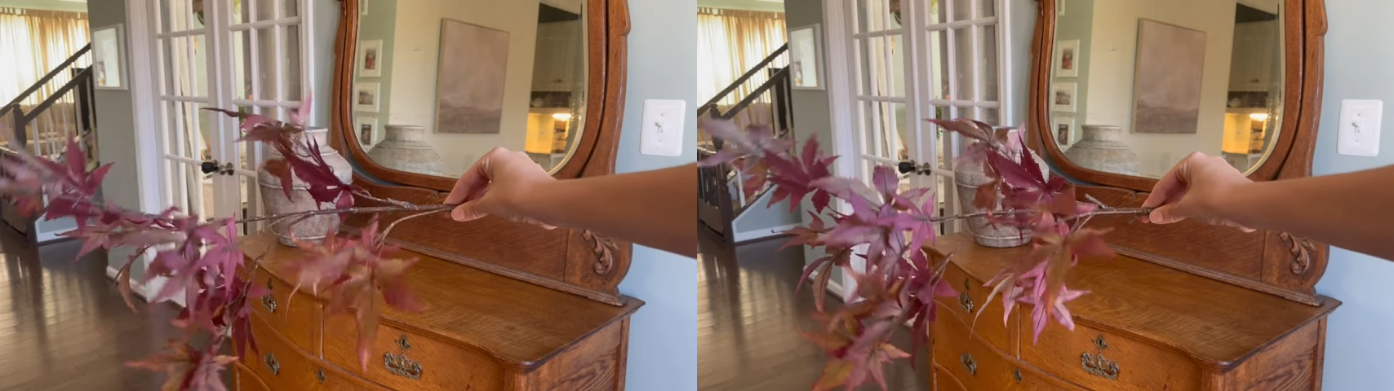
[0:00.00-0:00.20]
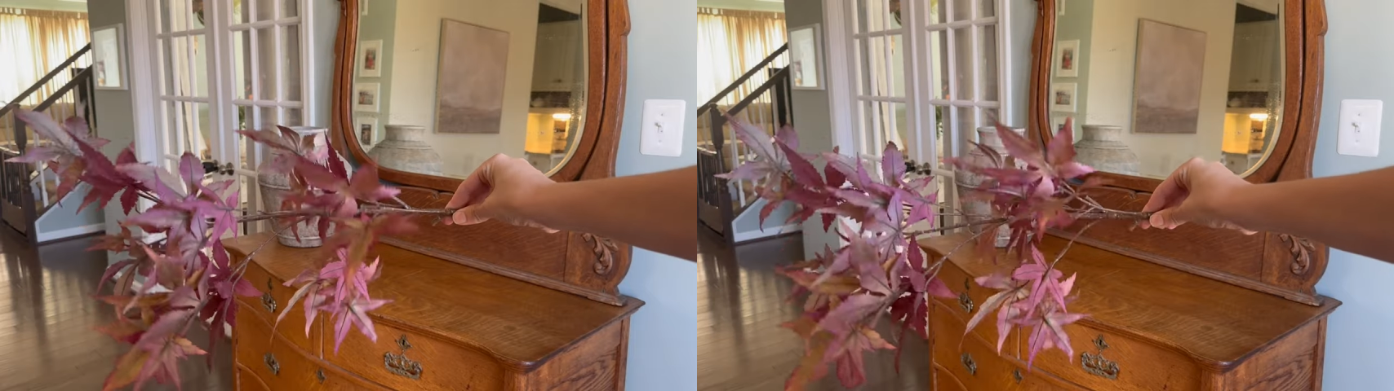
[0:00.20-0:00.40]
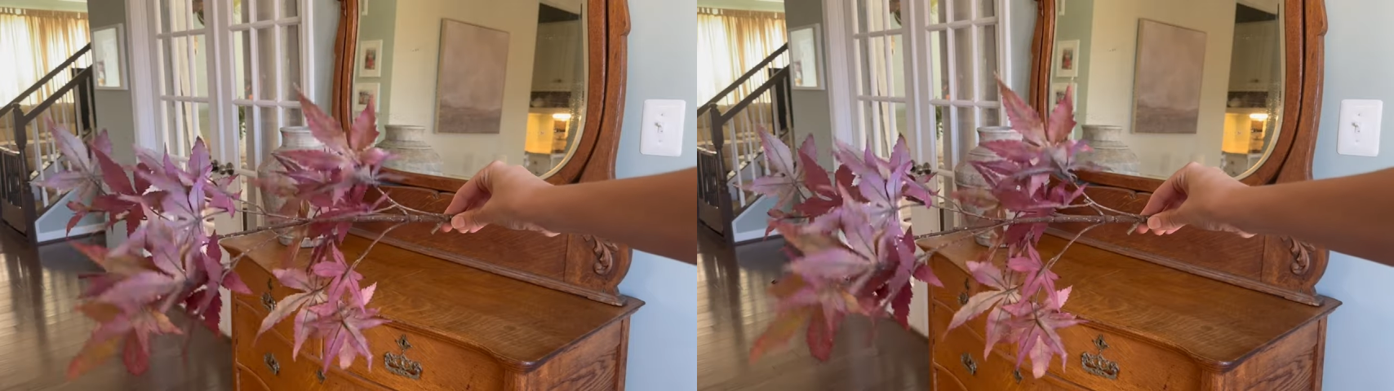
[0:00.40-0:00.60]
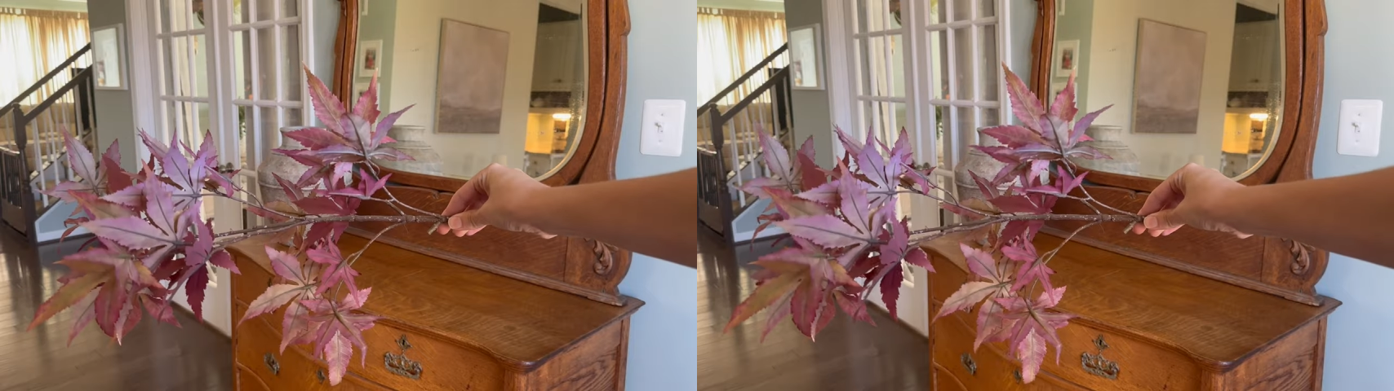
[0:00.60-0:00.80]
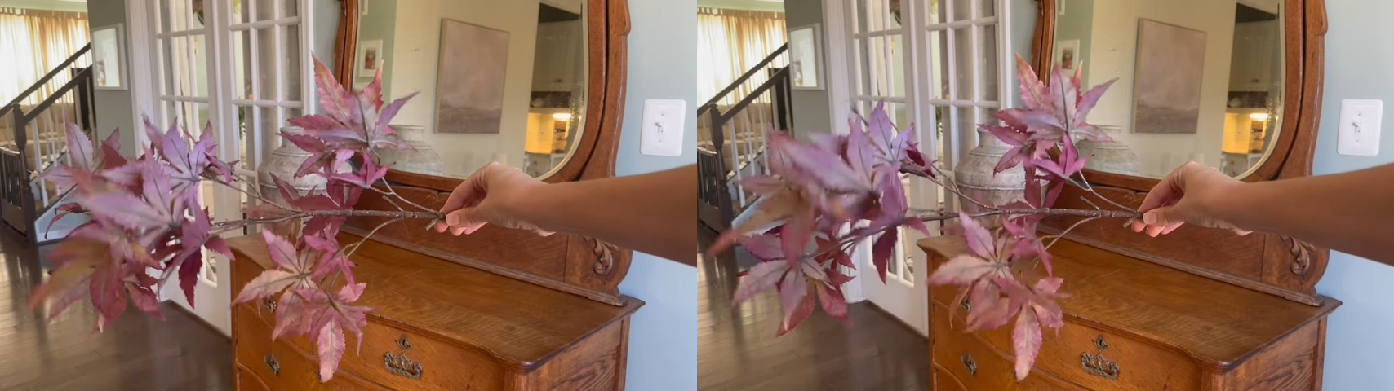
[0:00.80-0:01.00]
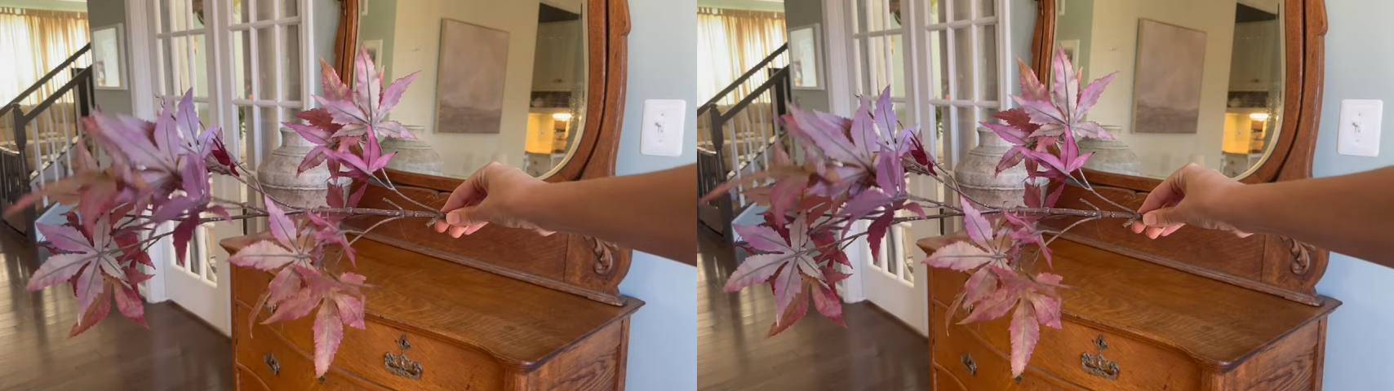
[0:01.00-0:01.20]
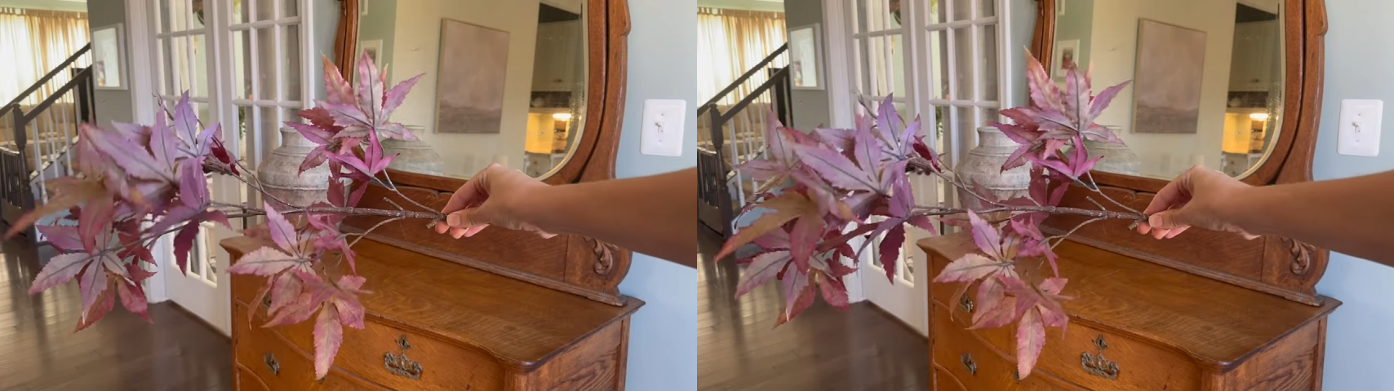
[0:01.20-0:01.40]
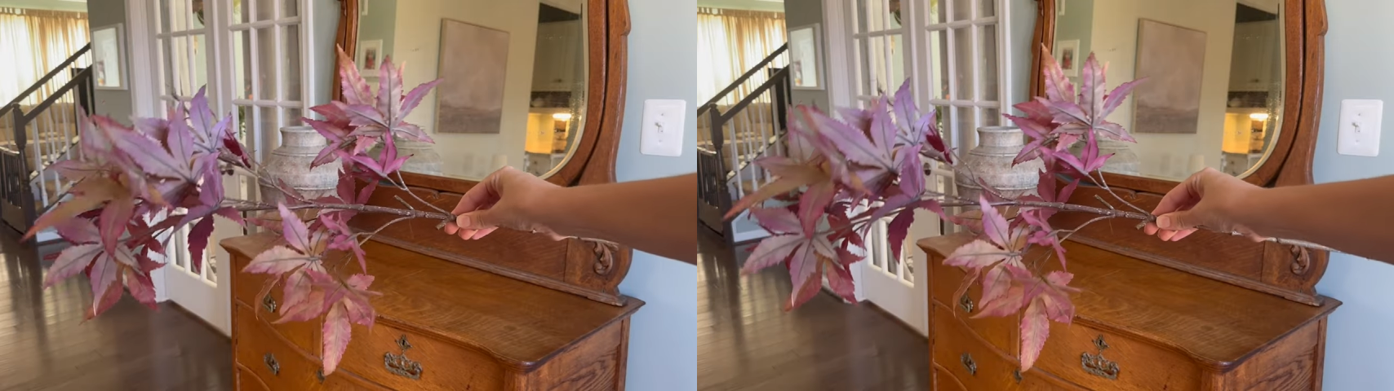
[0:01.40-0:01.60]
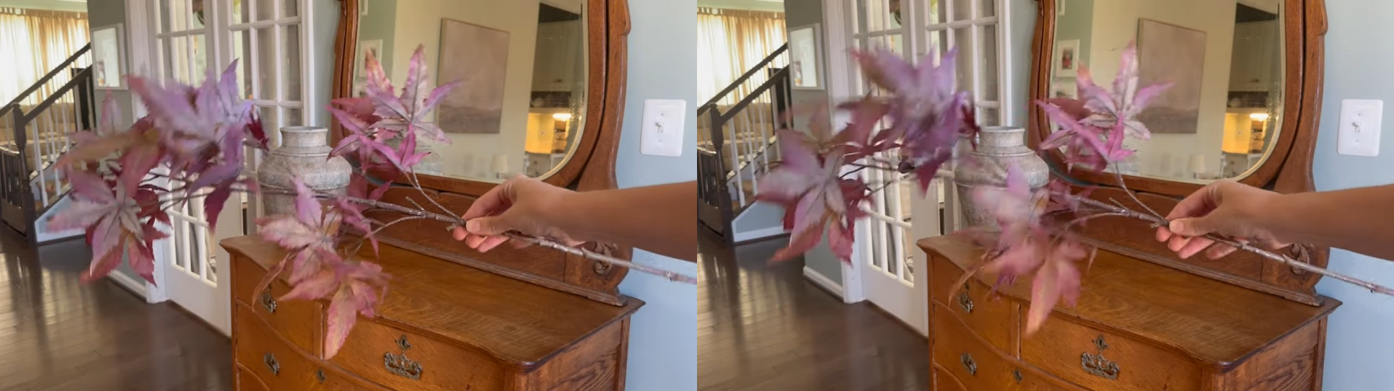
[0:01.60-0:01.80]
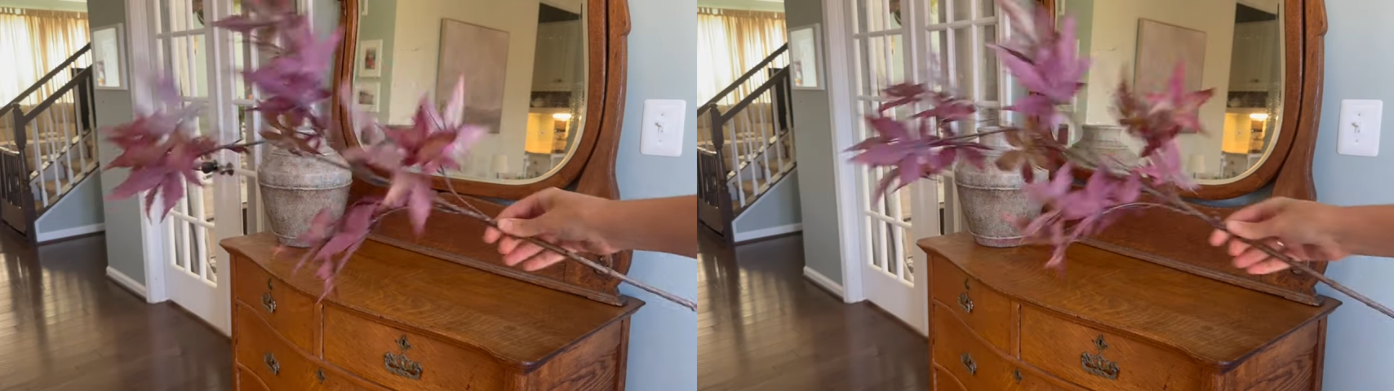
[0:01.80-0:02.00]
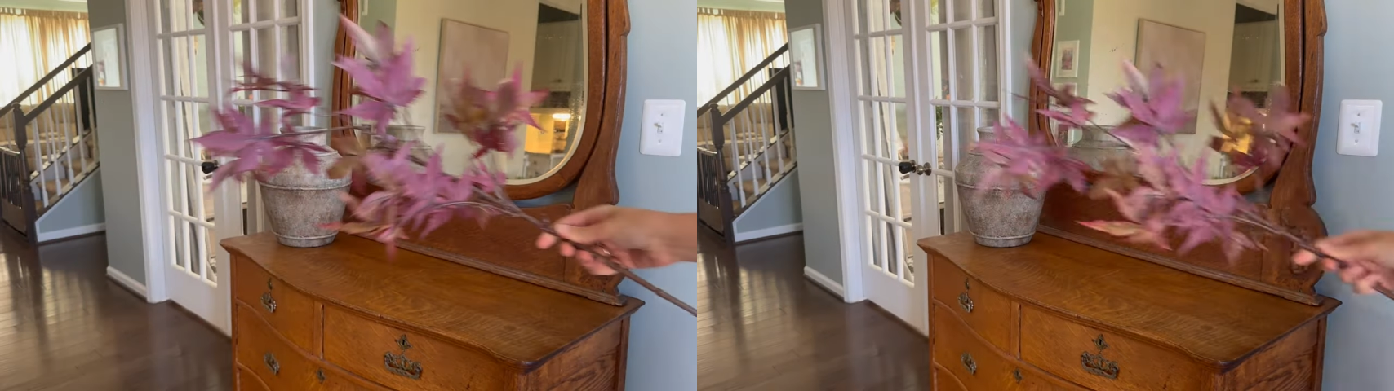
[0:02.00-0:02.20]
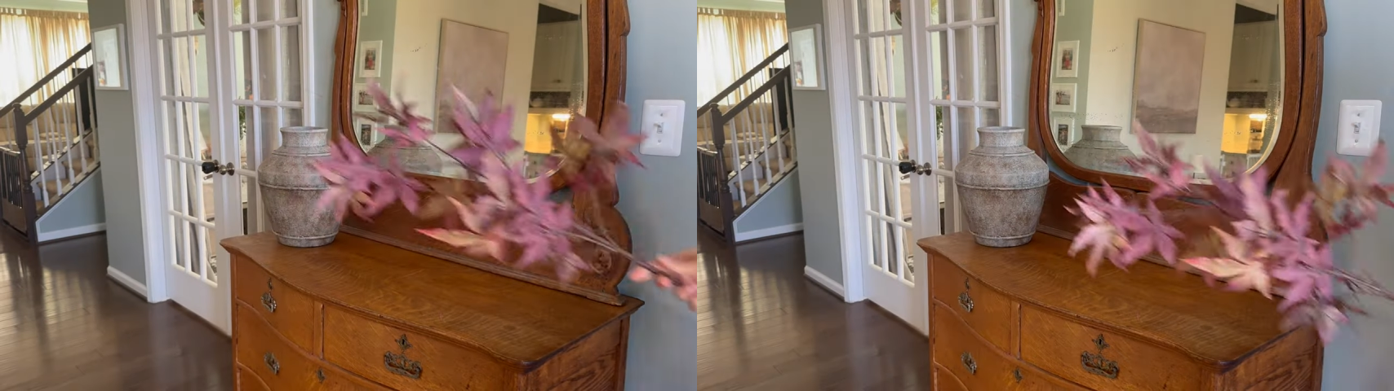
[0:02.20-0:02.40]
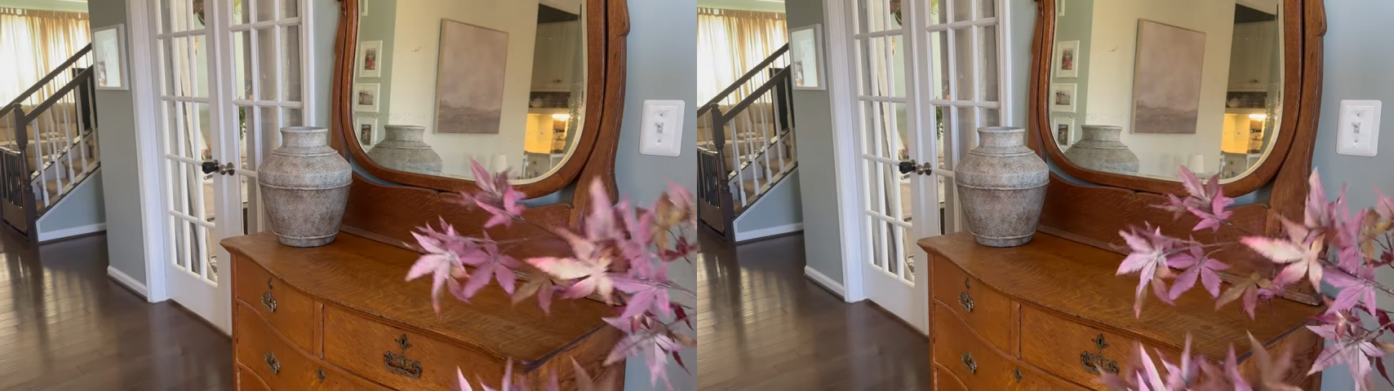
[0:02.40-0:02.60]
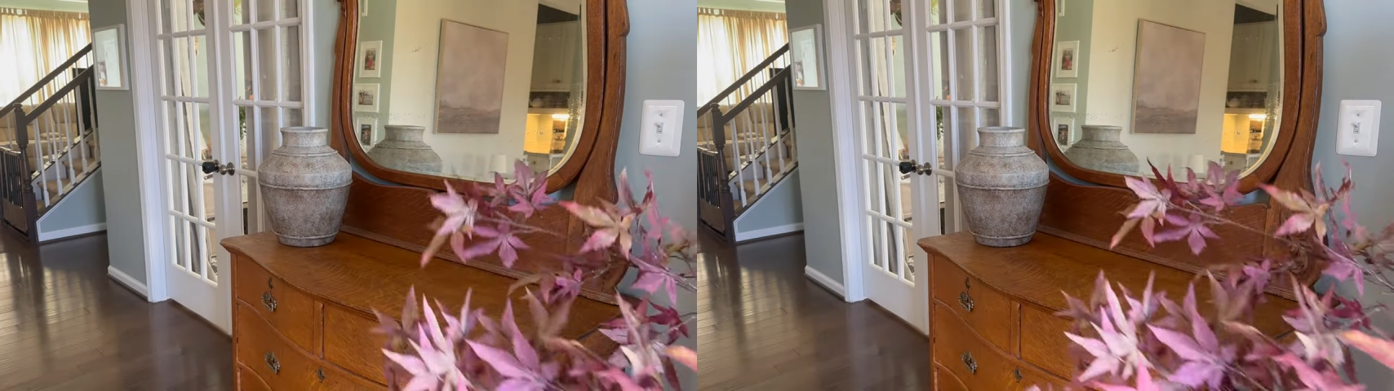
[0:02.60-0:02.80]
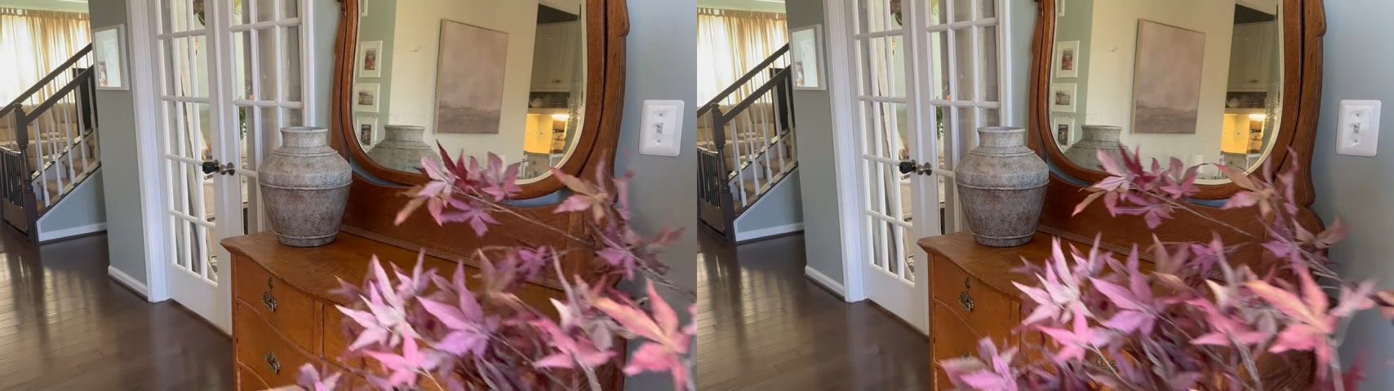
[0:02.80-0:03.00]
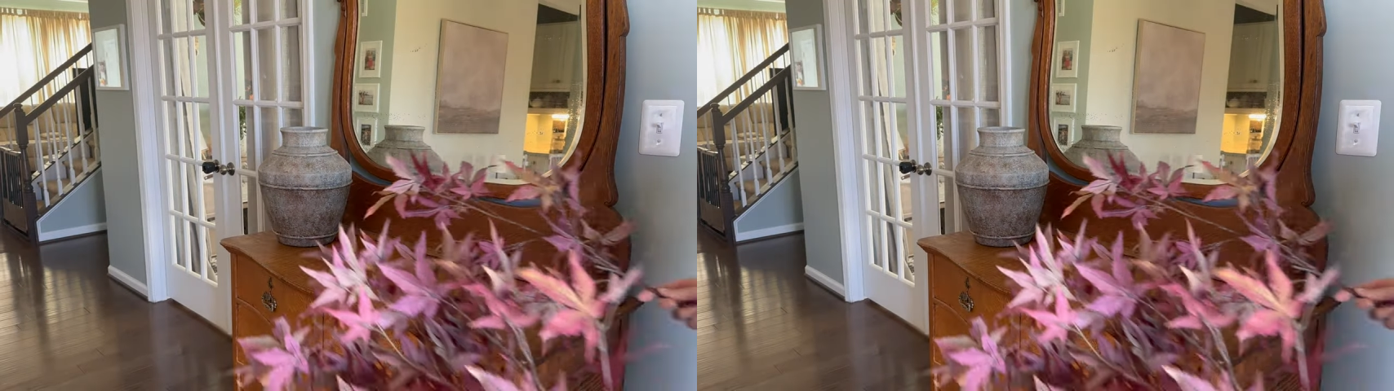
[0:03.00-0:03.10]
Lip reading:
Nobody's mouth can be seen.